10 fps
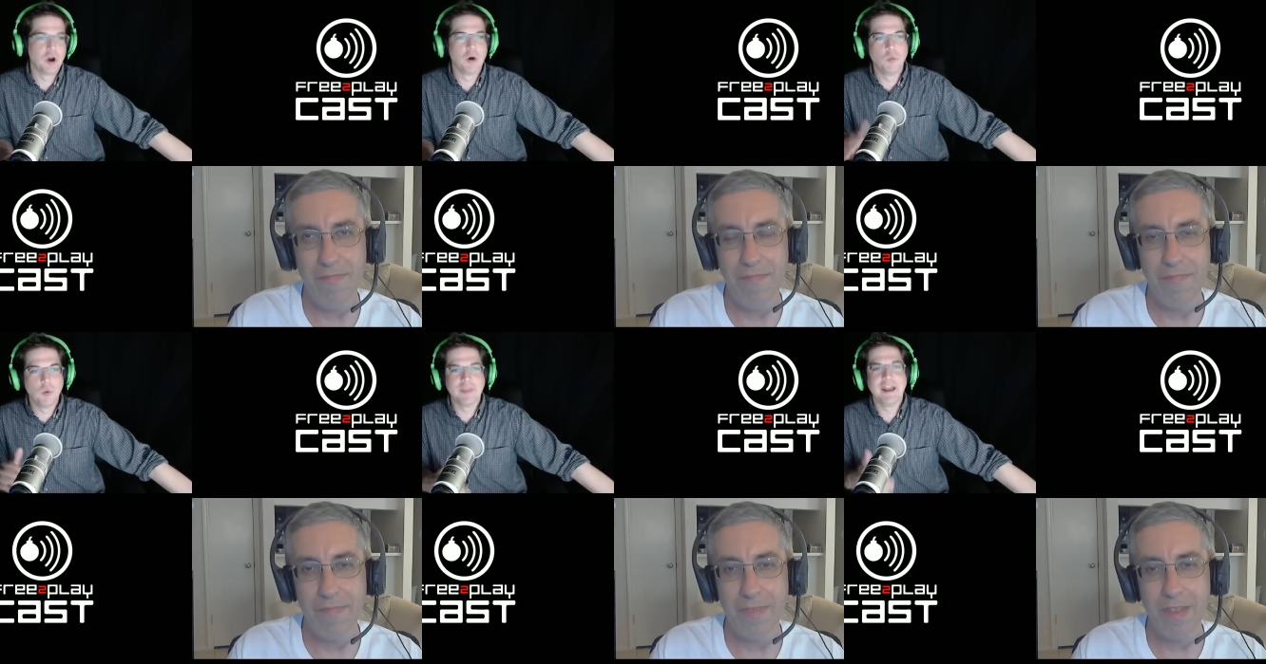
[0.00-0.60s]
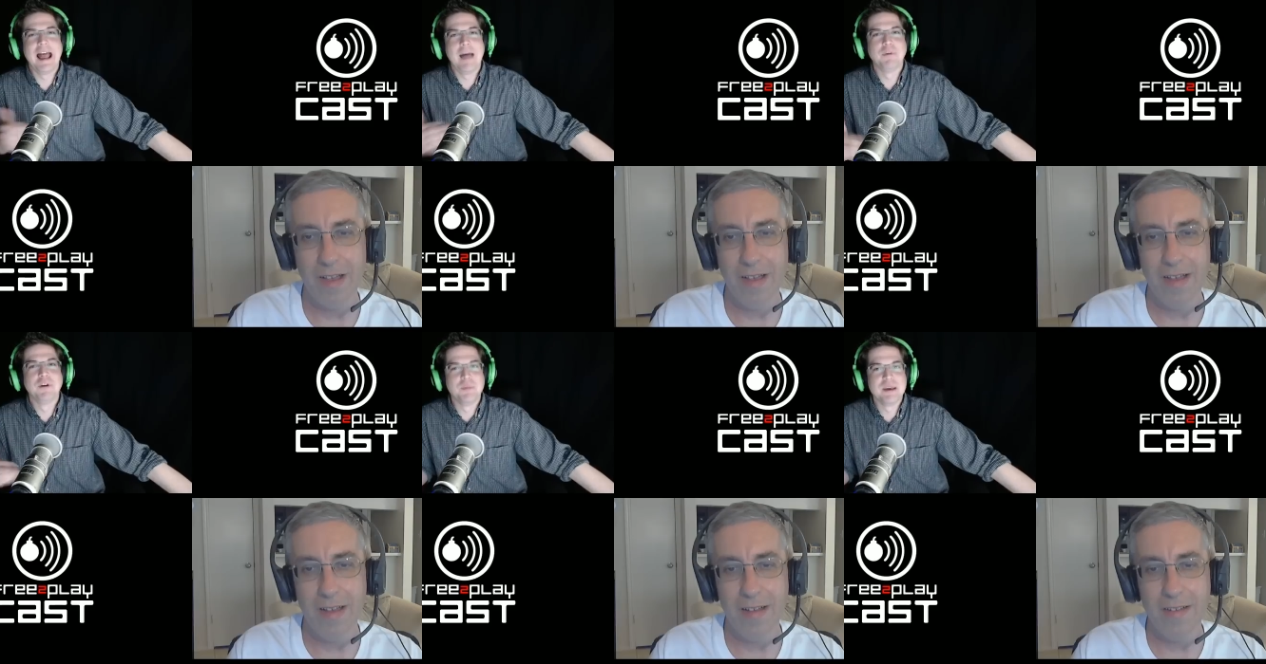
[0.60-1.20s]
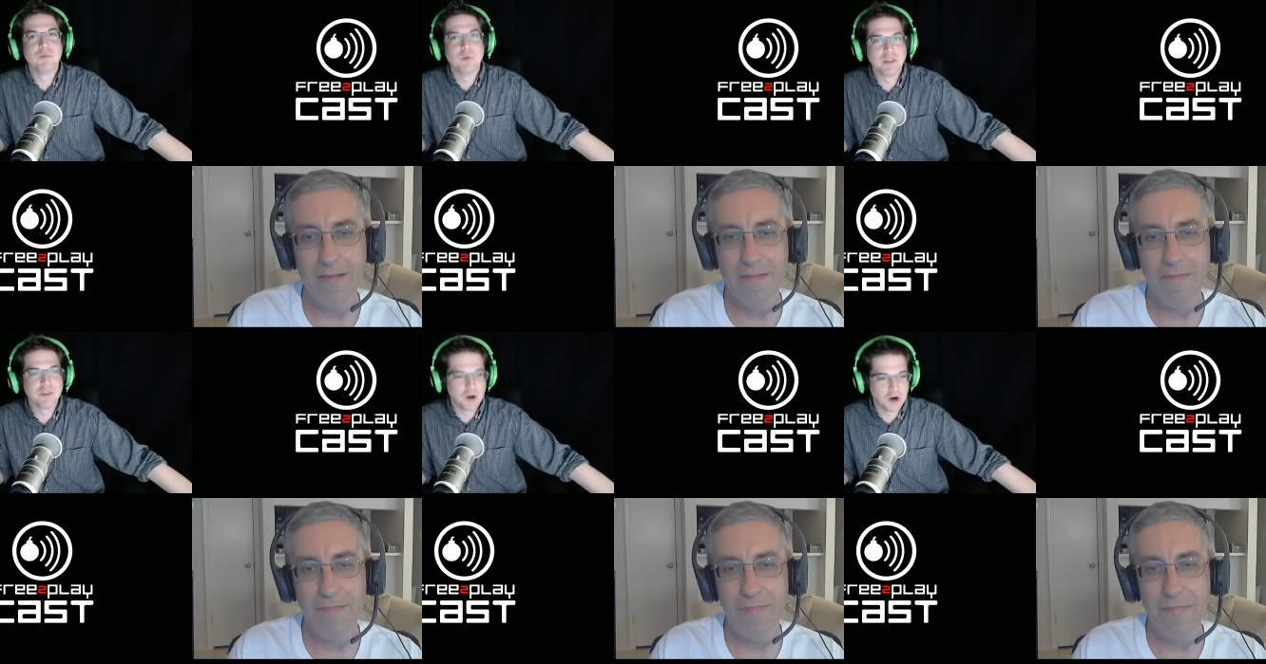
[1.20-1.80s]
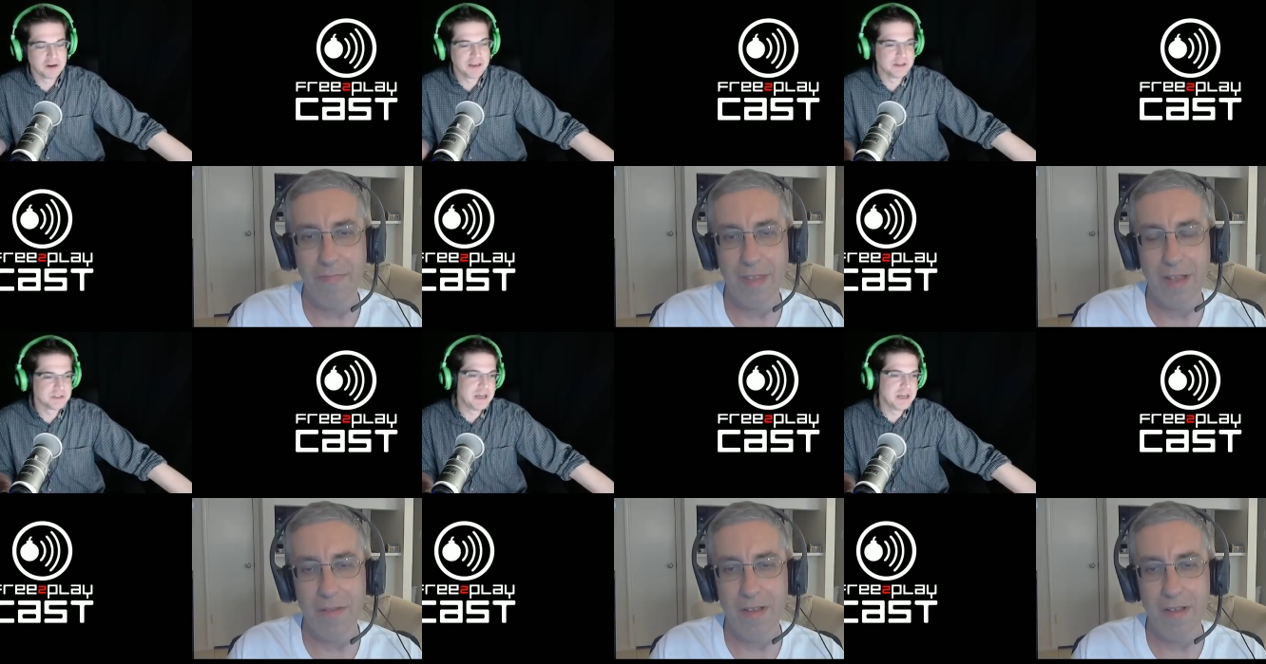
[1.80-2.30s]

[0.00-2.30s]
Speaker 1: with that happened to be with ArcheAge.